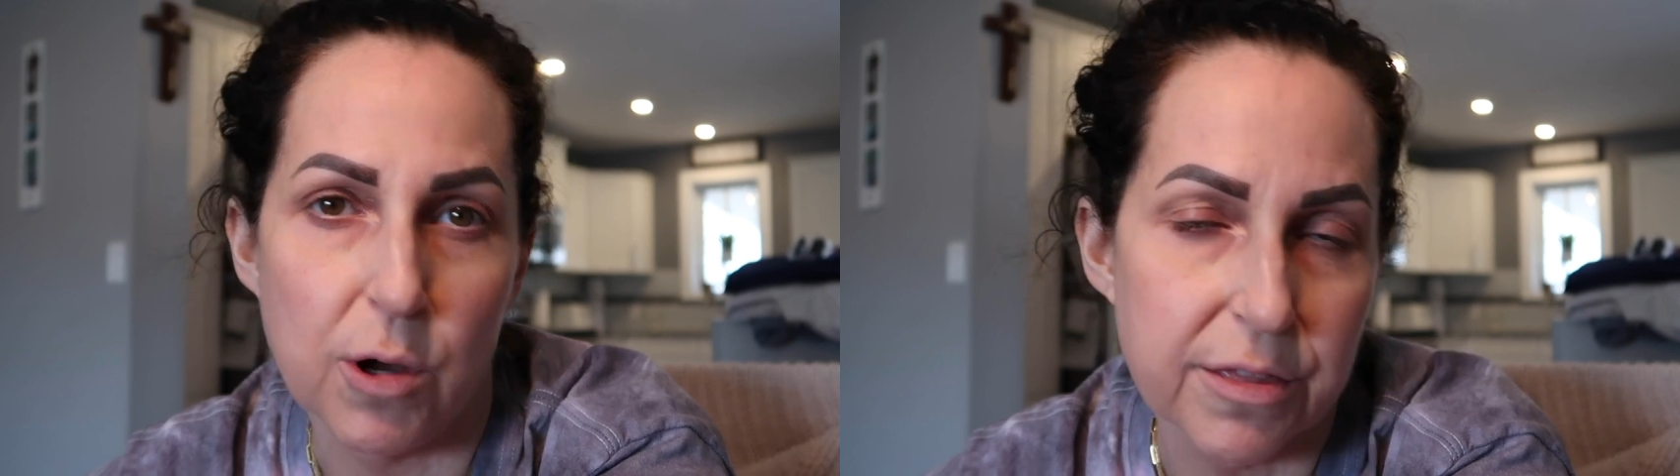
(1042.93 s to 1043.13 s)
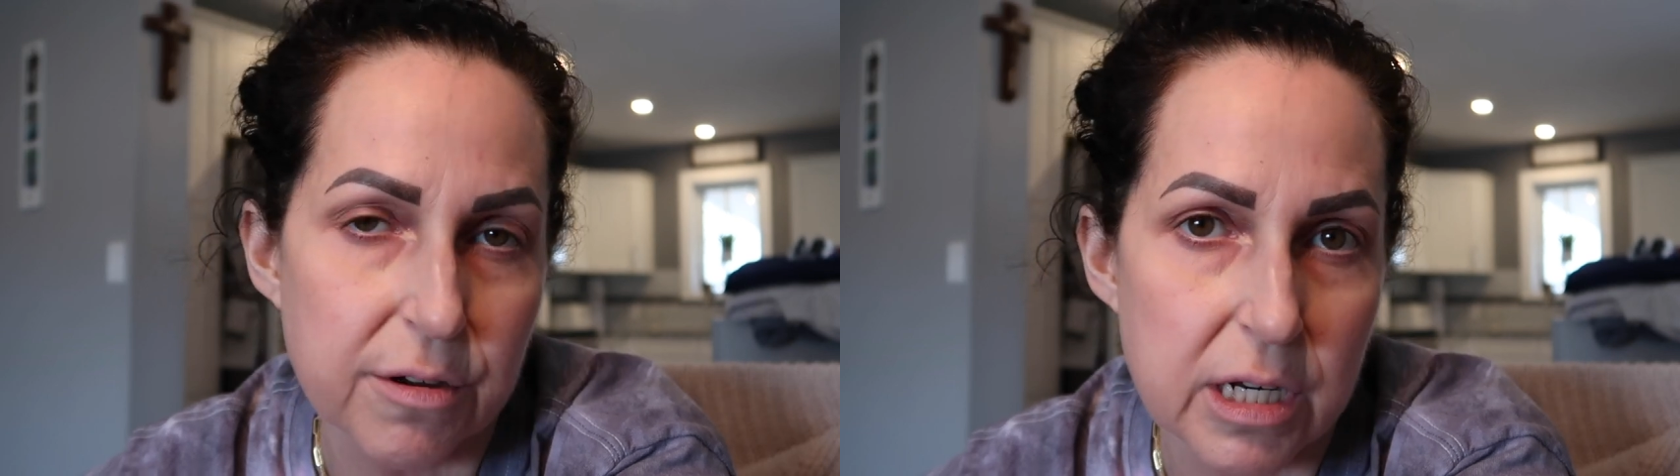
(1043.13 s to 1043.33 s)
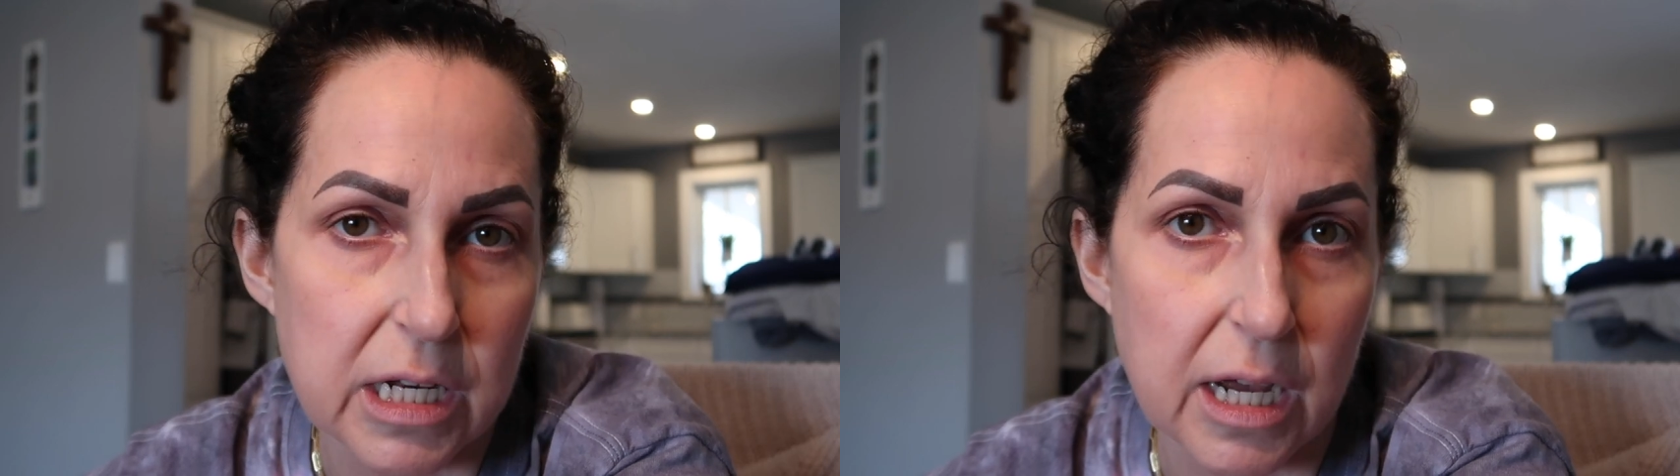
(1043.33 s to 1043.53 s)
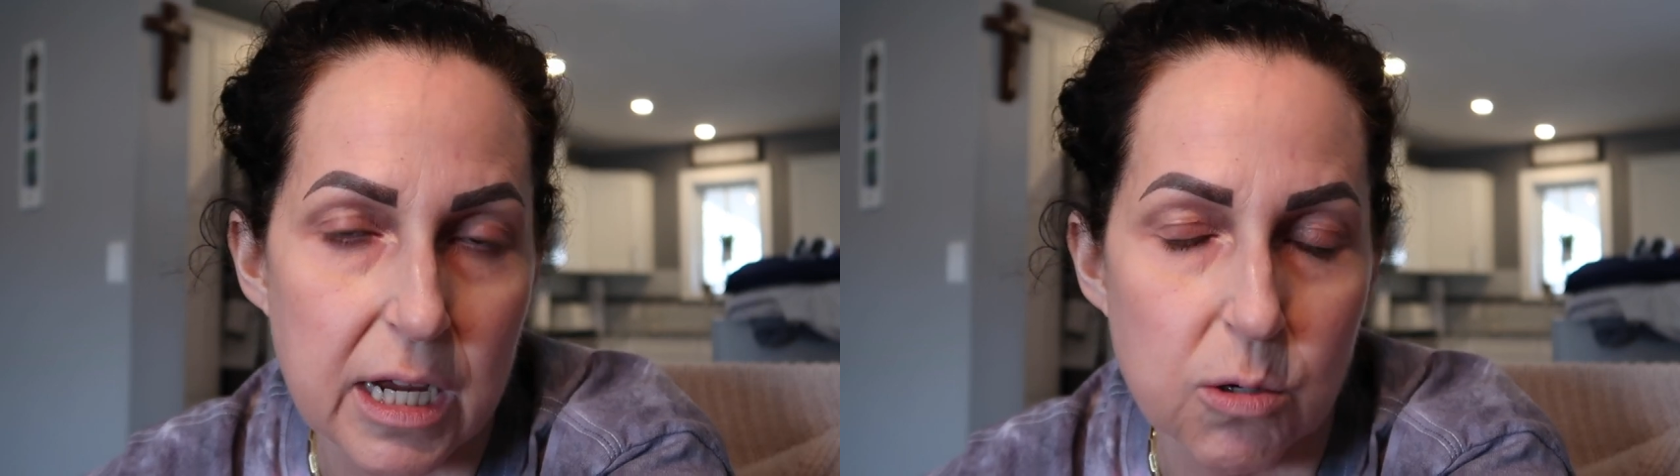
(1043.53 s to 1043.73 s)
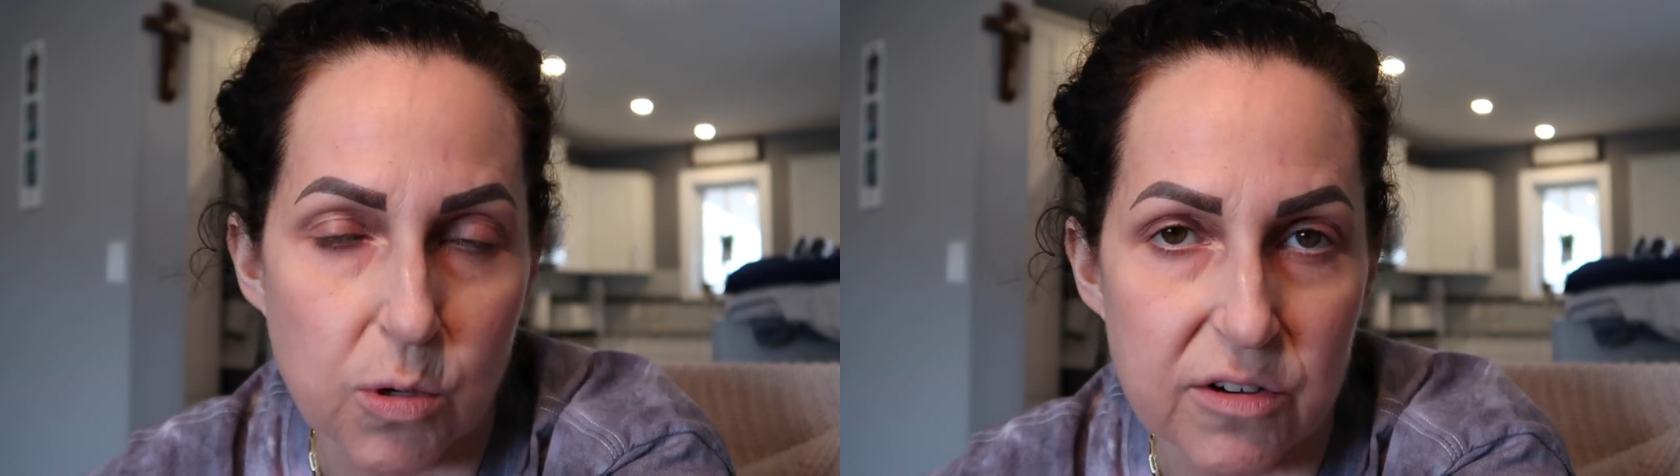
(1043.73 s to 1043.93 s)

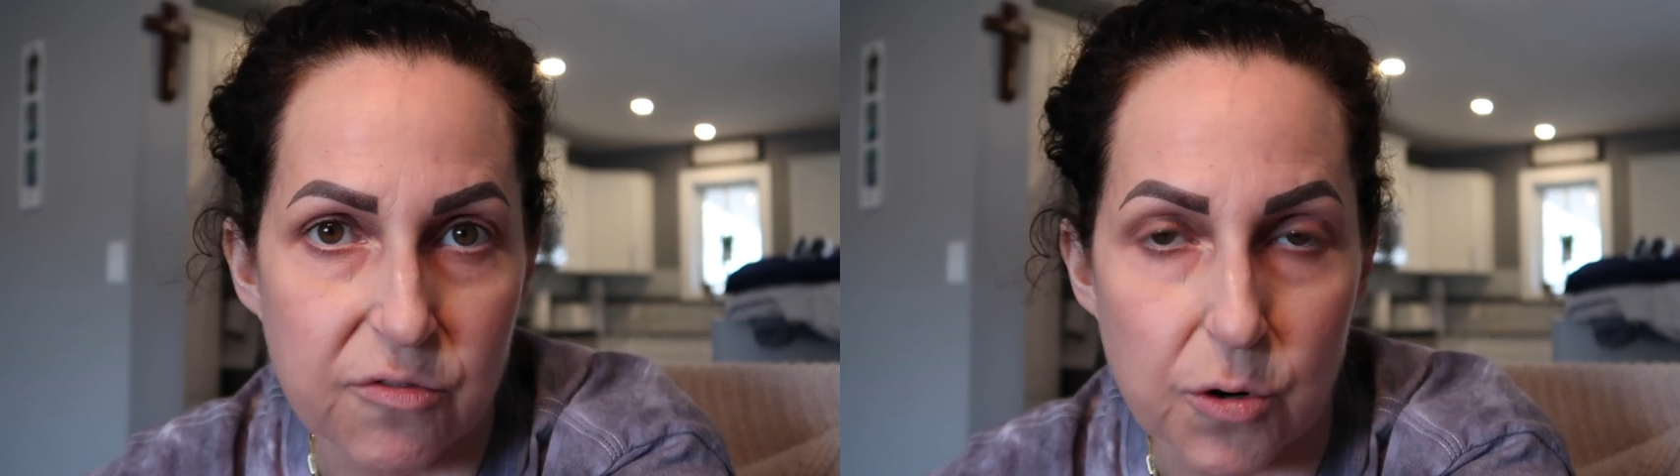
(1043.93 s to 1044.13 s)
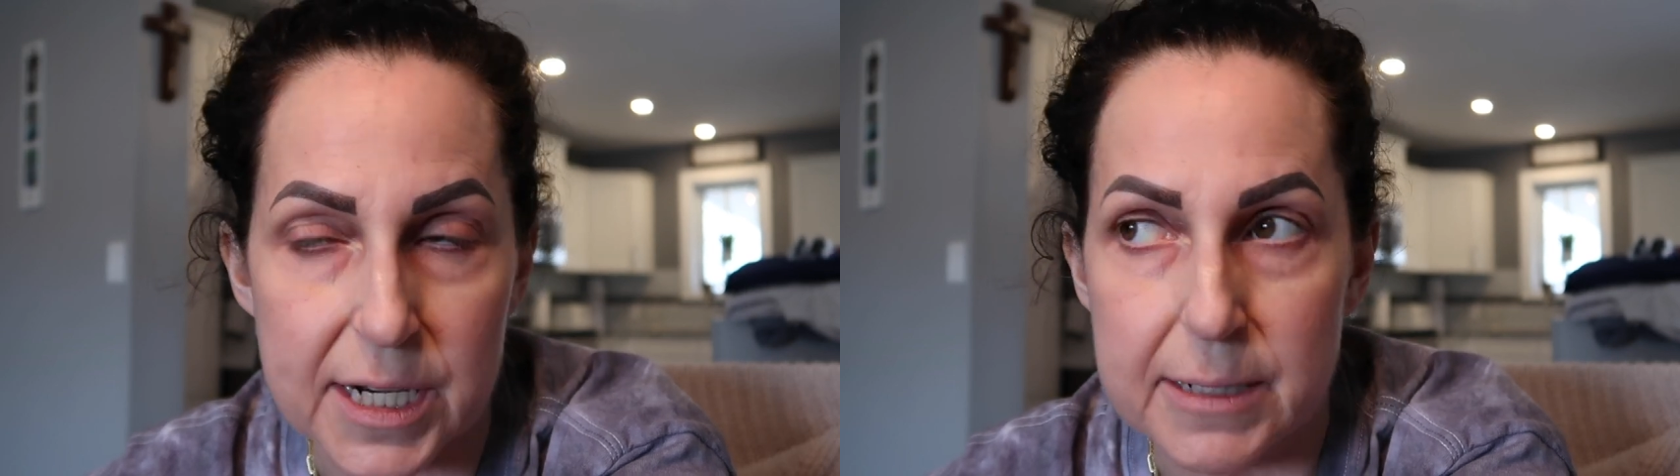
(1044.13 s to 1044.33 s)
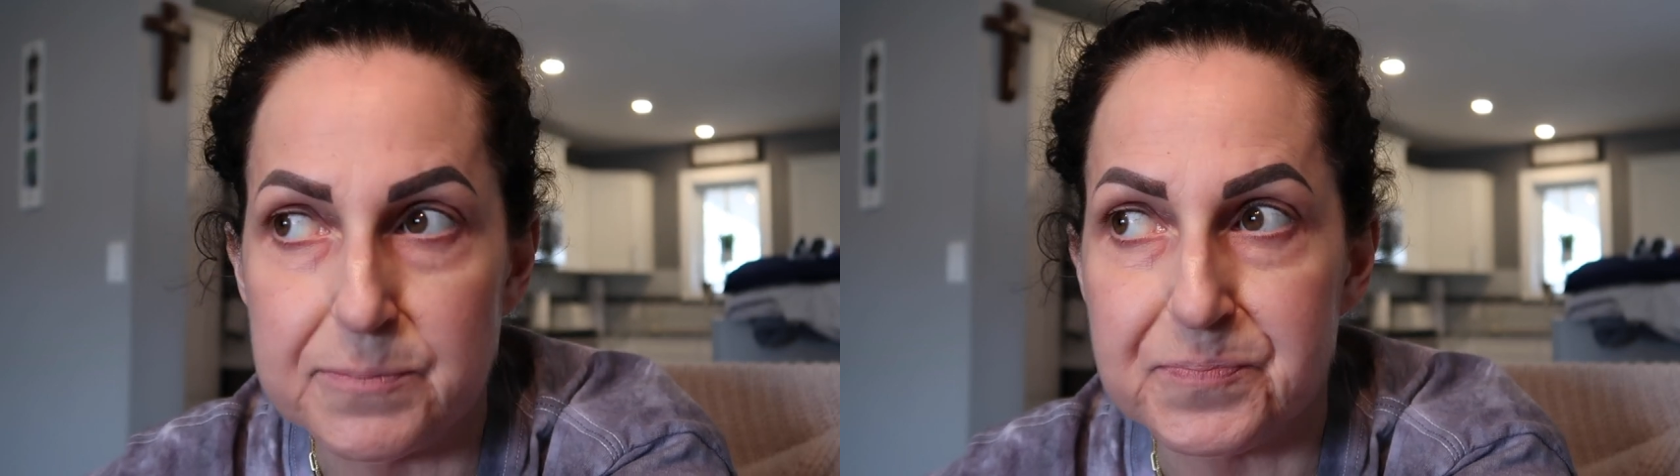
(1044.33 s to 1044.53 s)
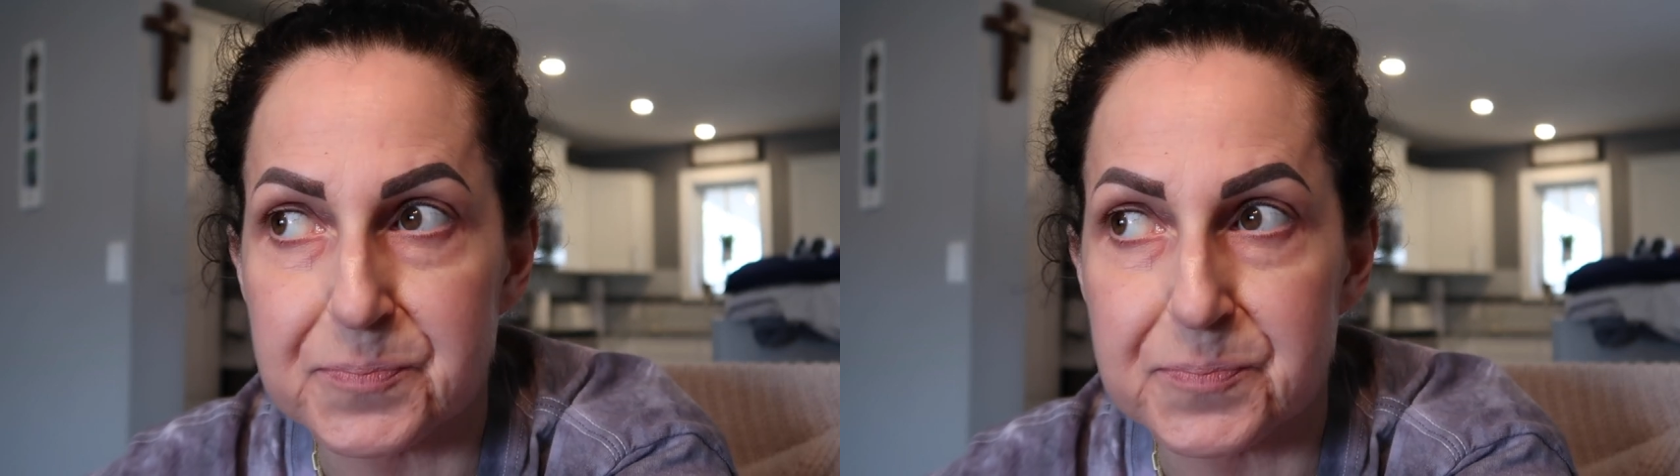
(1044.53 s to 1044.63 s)
139, 140.